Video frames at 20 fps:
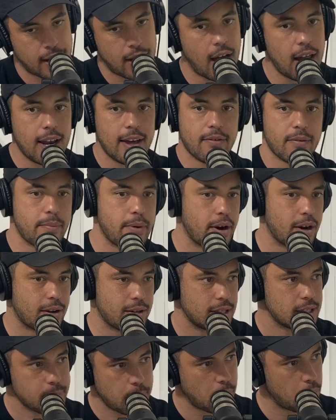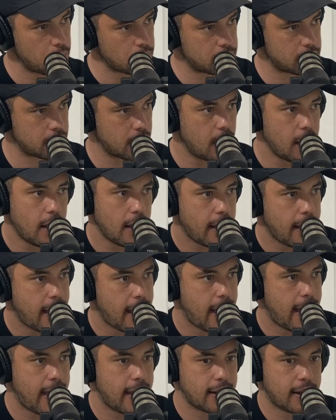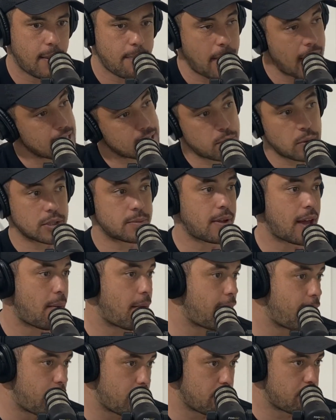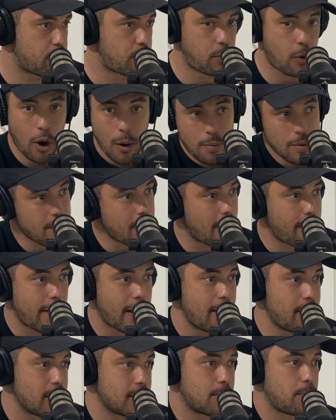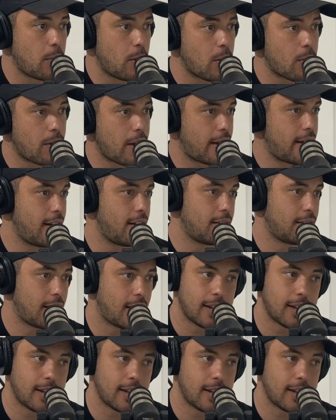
Like I love American sports, and like basketball's like my, probably my favorite sport right now.